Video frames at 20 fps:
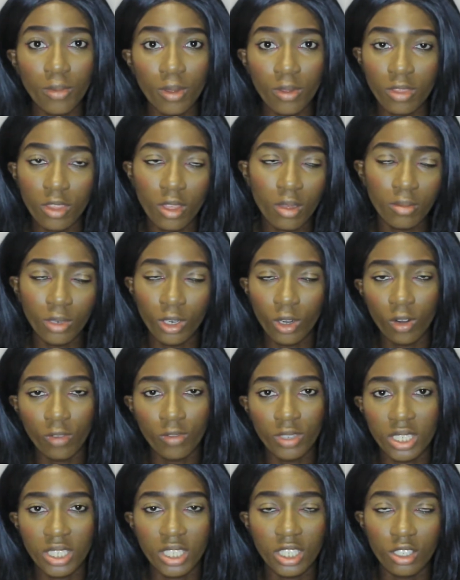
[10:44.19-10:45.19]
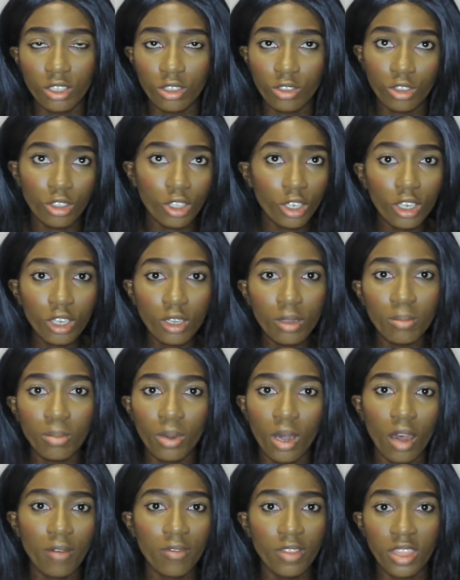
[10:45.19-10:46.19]
of them are obviously true
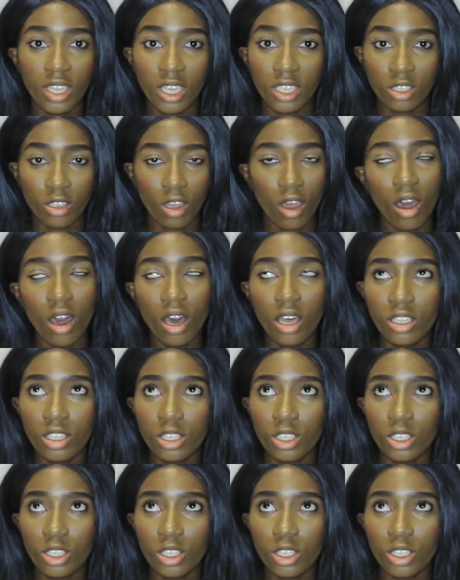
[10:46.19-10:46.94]
but other things aren't.